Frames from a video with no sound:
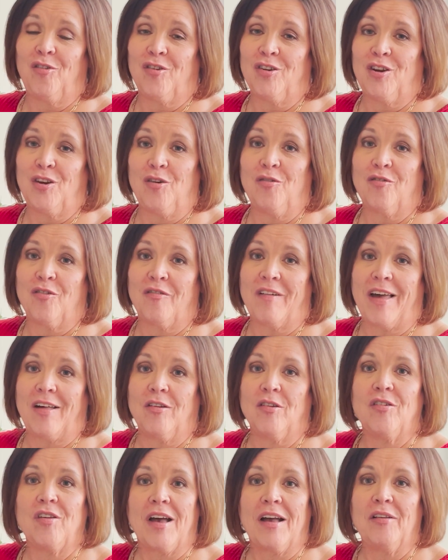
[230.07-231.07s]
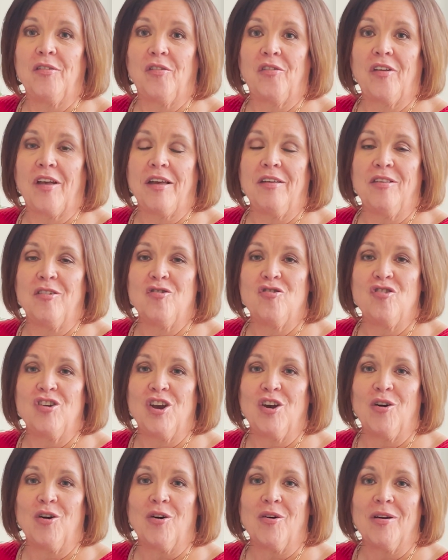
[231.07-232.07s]
to do for Valentine's Day this
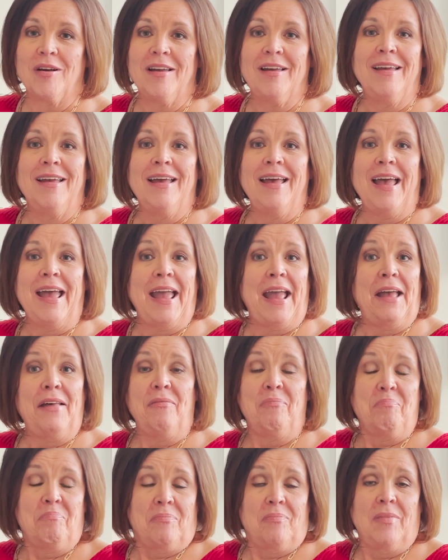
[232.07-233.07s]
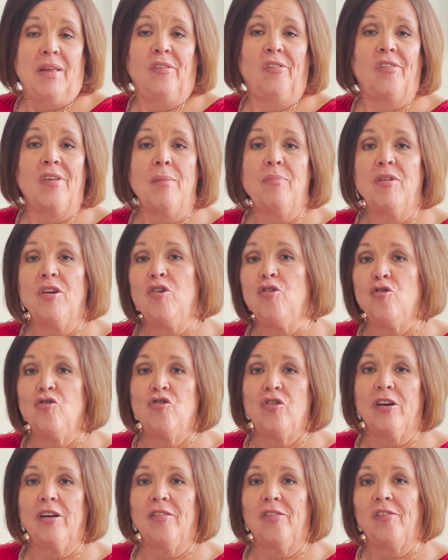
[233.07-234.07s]
year. And it's something you
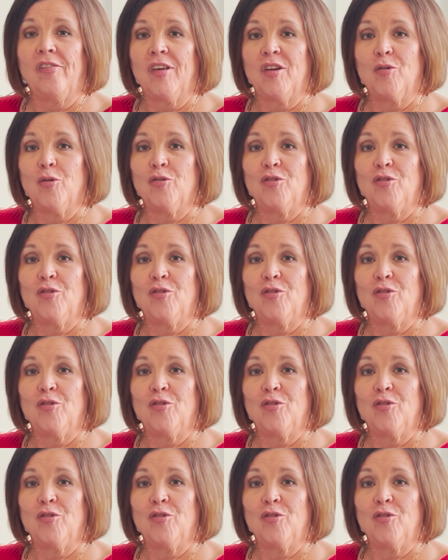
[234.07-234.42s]
should consider